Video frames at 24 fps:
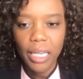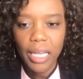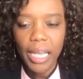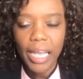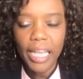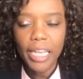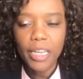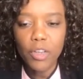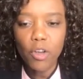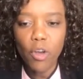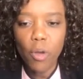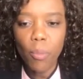
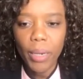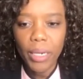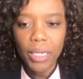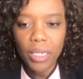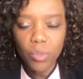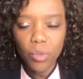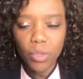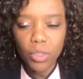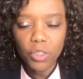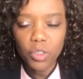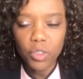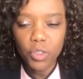and nobody
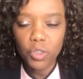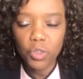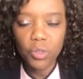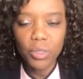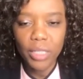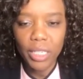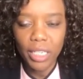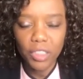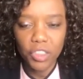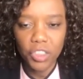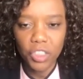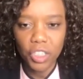wanted to do
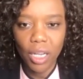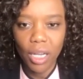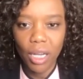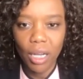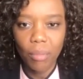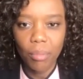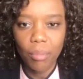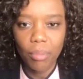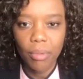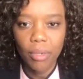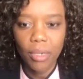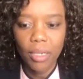that
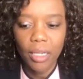job.